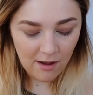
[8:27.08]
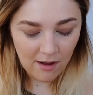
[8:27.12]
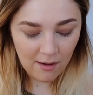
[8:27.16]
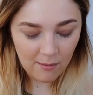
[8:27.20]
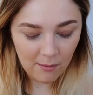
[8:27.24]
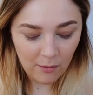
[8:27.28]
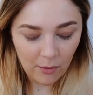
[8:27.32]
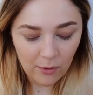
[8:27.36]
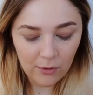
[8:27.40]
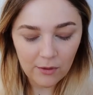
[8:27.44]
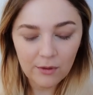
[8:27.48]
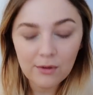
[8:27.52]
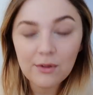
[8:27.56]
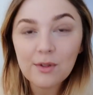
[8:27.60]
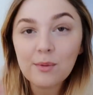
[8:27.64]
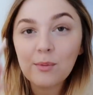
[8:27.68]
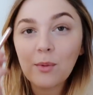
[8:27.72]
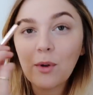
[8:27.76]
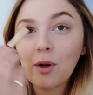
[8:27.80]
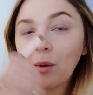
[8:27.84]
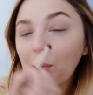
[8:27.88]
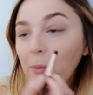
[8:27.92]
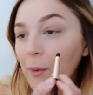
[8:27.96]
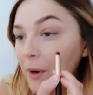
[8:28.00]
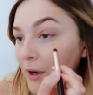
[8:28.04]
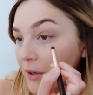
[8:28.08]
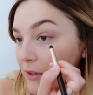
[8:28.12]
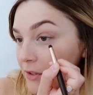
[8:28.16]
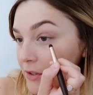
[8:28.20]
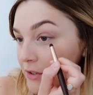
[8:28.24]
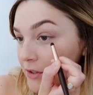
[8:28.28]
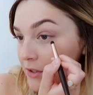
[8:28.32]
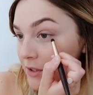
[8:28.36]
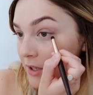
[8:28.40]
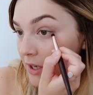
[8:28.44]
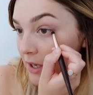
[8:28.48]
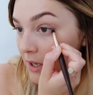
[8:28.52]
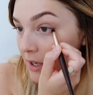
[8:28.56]
on a smaller
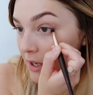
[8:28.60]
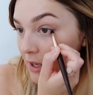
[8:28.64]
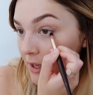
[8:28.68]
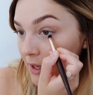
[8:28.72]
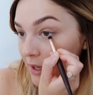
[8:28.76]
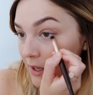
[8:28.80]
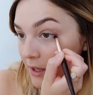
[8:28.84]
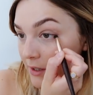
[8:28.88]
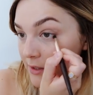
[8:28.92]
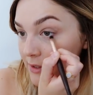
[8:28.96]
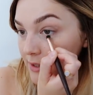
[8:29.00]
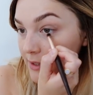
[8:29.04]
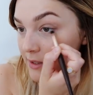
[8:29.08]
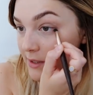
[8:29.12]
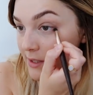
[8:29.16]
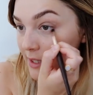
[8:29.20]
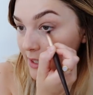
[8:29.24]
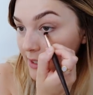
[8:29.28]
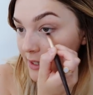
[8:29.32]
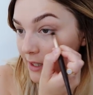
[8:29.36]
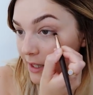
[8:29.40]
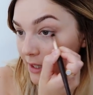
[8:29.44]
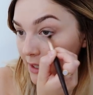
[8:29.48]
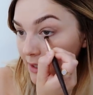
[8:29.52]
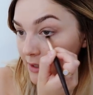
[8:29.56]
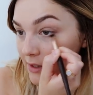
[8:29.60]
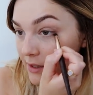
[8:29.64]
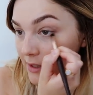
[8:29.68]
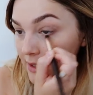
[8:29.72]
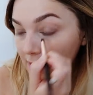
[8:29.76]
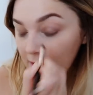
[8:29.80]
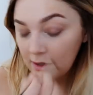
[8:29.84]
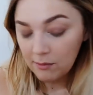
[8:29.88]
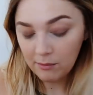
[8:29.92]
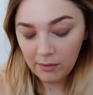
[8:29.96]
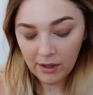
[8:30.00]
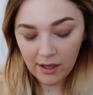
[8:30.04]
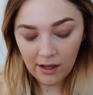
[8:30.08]
brush and just take that
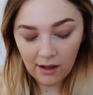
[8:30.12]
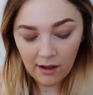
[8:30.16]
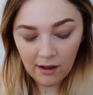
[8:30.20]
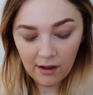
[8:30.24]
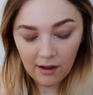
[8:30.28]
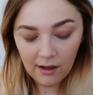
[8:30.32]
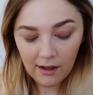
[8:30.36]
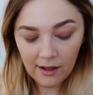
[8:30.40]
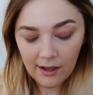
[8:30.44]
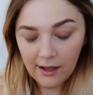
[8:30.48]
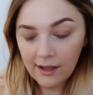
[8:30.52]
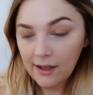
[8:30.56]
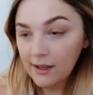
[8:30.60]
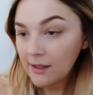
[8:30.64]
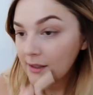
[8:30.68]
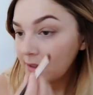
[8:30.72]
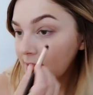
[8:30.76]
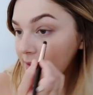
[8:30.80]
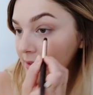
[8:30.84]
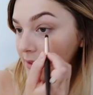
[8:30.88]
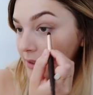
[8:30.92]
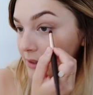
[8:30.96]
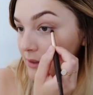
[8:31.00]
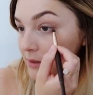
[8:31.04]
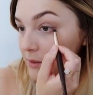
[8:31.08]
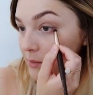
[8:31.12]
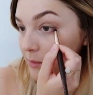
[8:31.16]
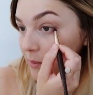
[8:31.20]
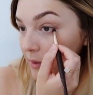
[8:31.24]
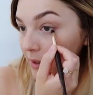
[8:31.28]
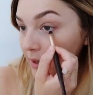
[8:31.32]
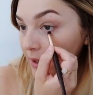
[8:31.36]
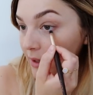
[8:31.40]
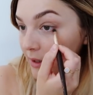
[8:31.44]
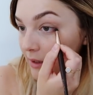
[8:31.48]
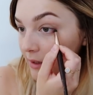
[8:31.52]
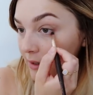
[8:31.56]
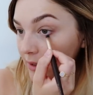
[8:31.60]
underneath my eyes as
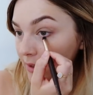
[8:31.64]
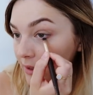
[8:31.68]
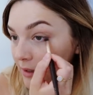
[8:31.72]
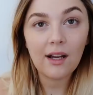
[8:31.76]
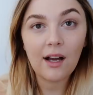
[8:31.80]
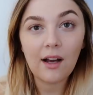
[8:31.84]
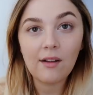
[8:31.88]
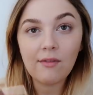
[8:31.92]
well.